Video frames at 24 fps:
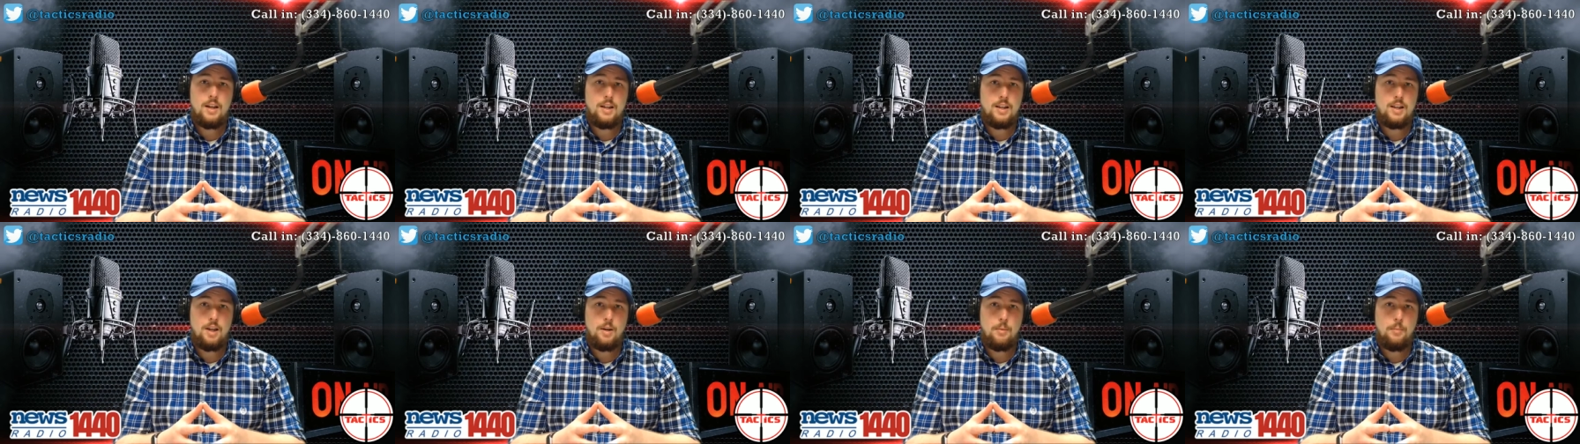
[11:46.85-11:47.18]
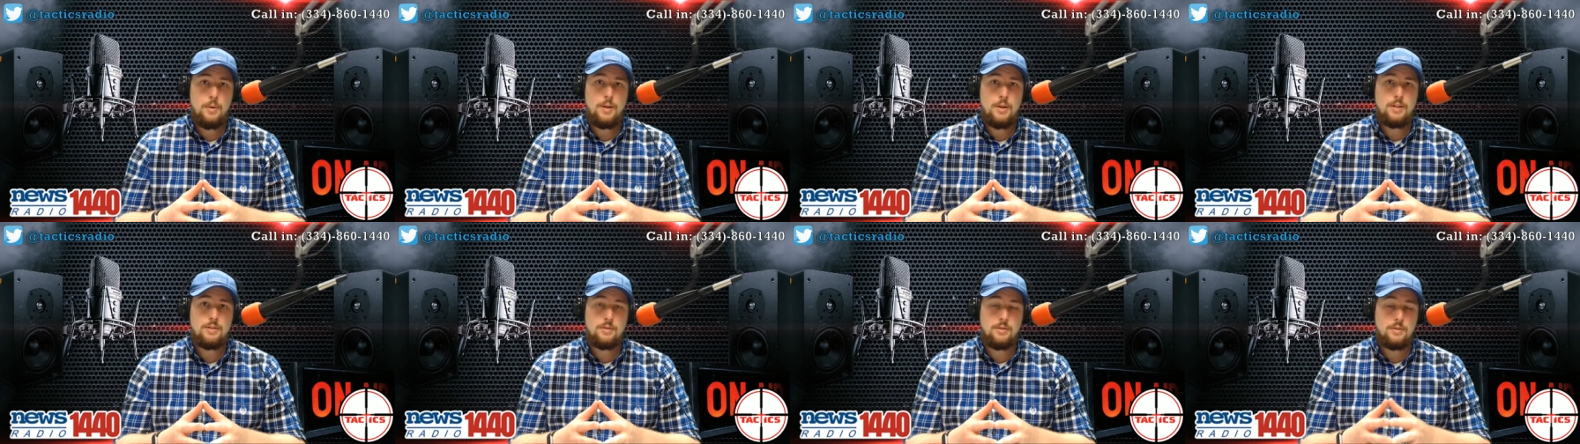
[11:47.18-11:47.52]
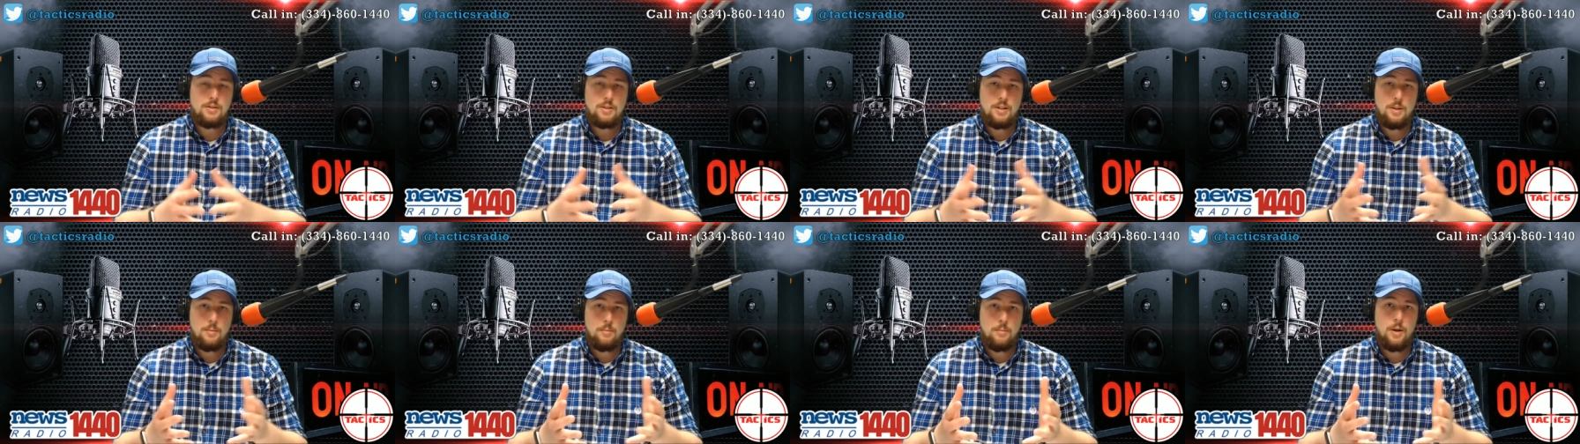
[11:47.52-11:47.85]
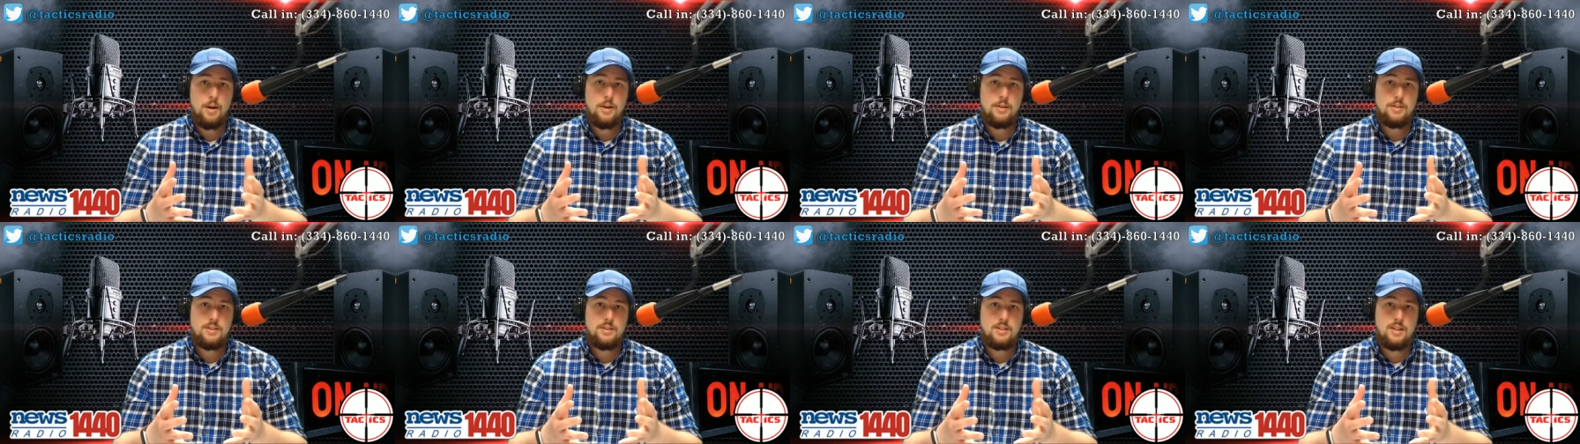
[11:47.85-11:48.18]
the epistles that
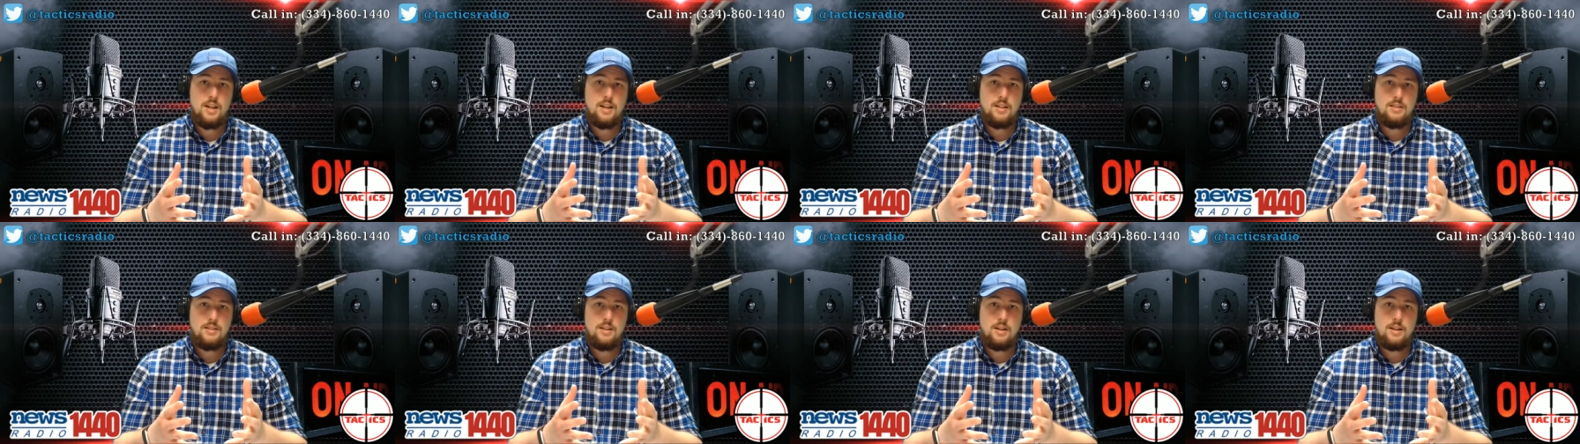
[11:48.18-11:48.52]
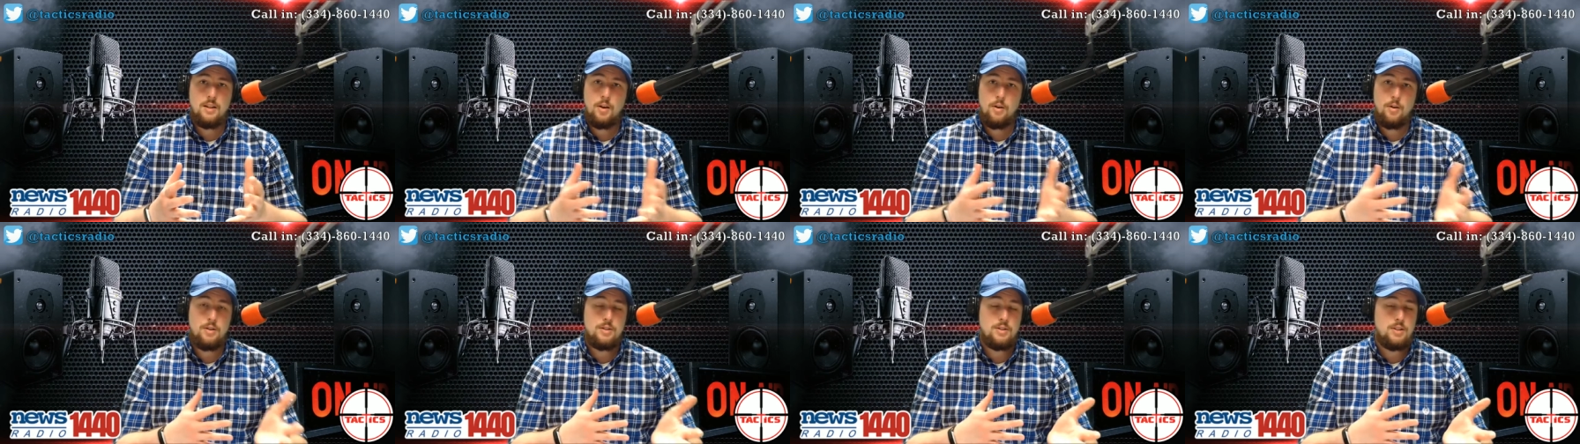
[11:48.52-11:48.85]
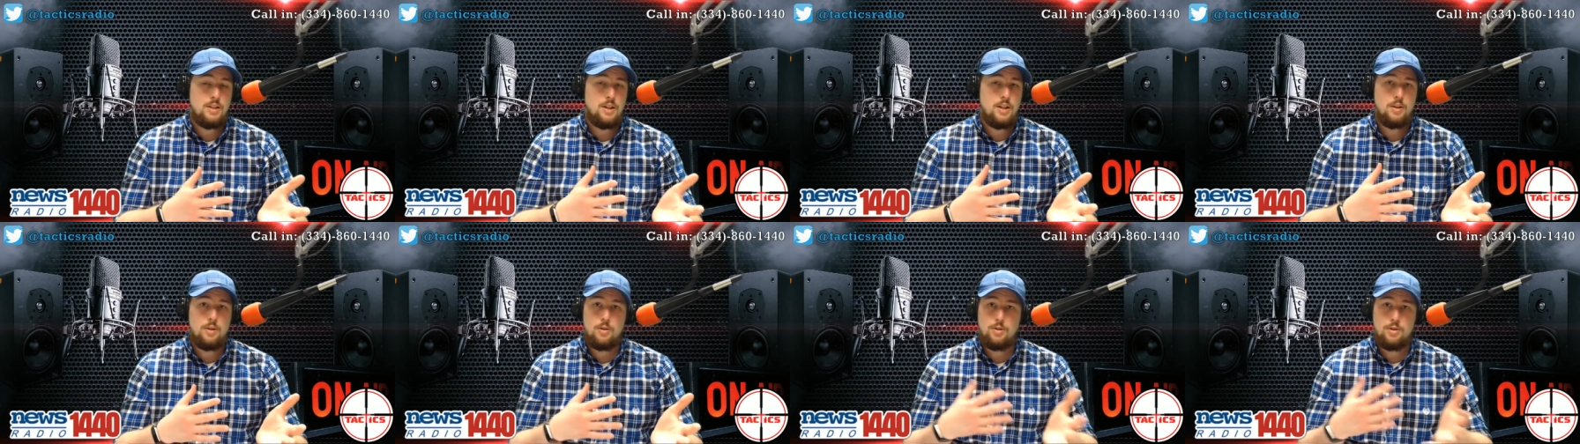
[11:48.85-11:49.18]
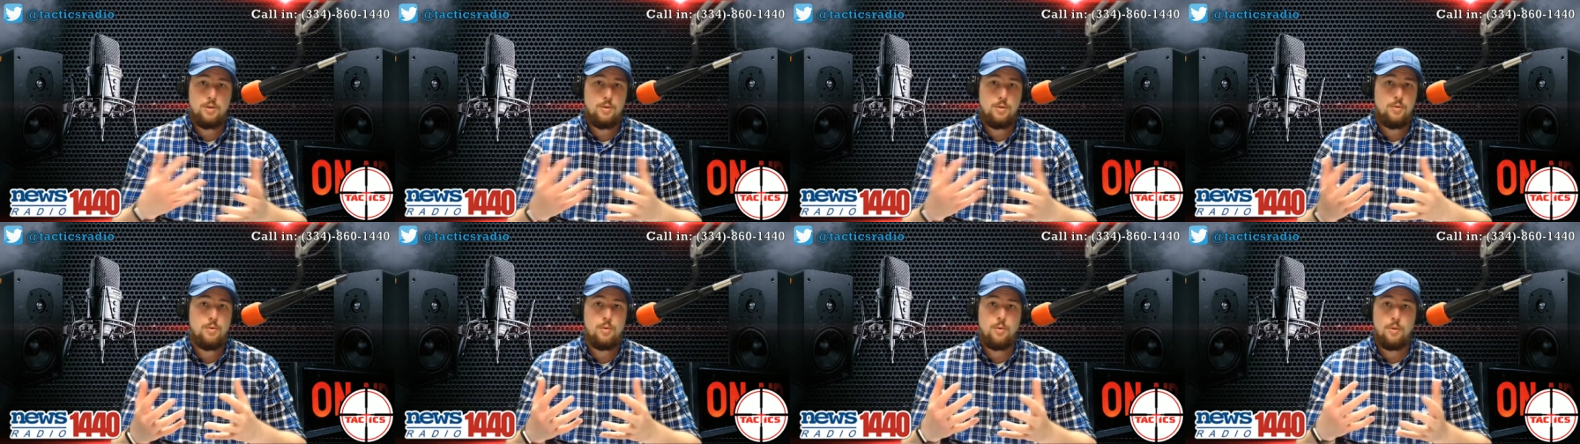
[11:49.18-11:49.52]
Paul says that there is neither
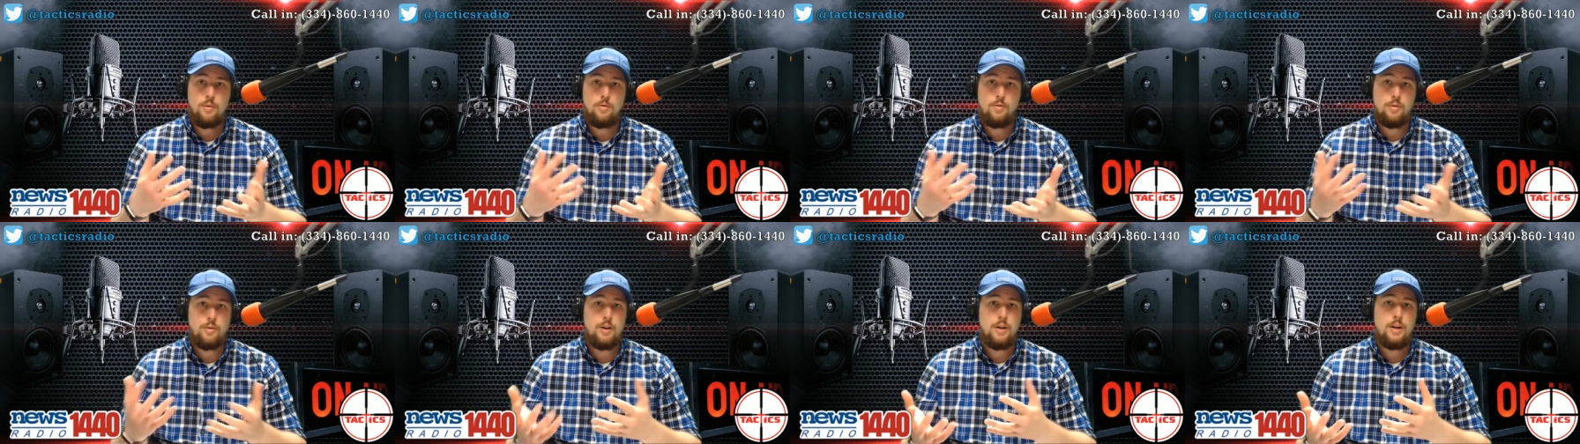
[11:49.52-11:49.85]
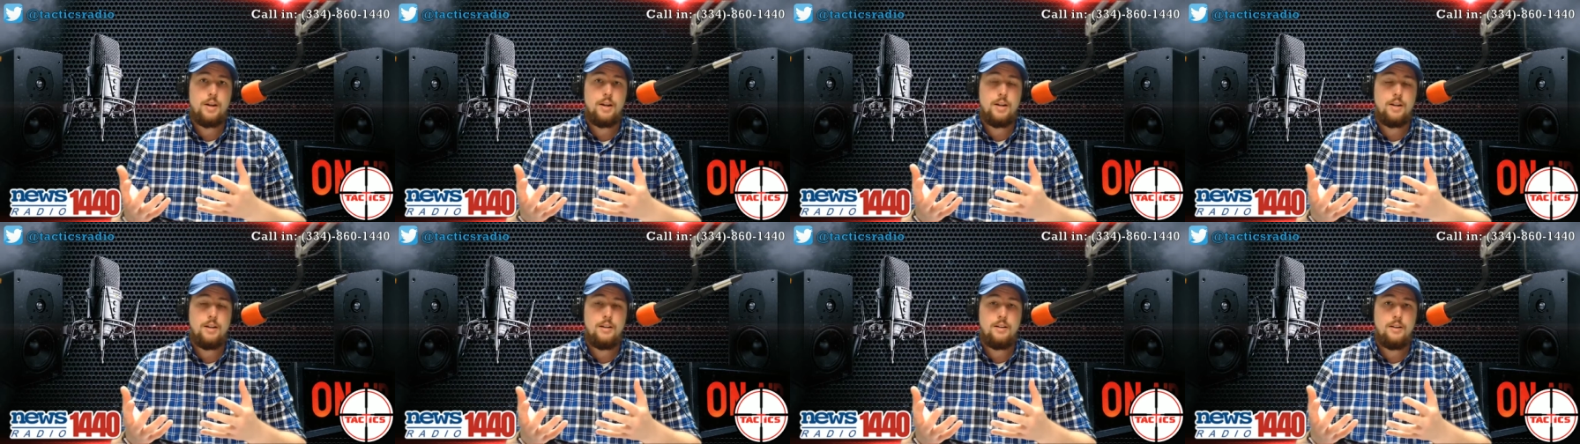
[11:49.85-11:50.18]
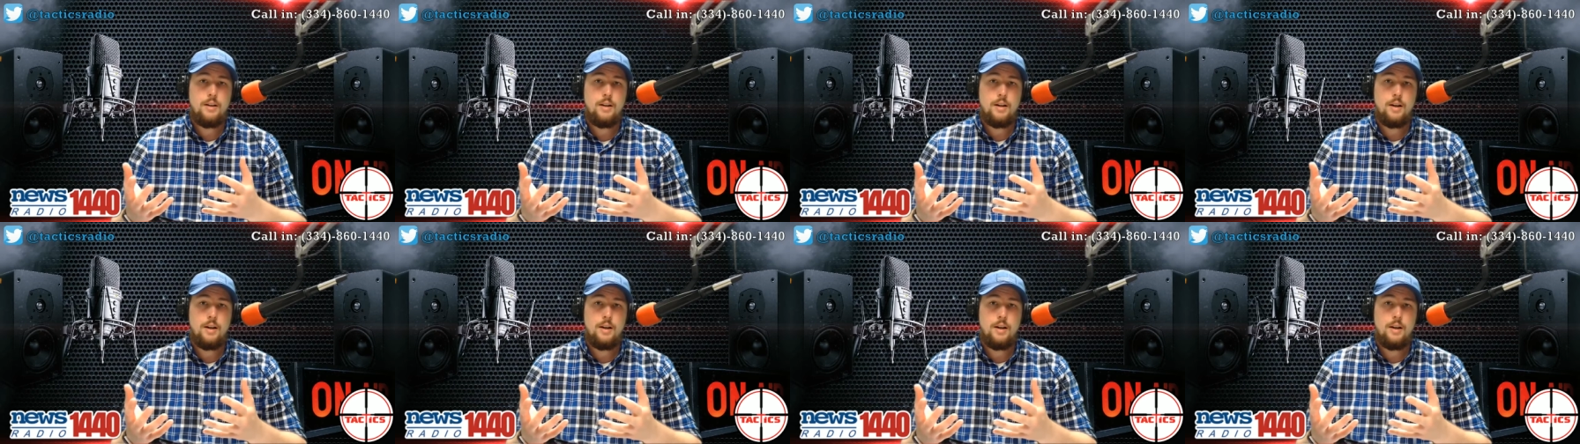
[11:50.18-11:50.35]
Jew nor free,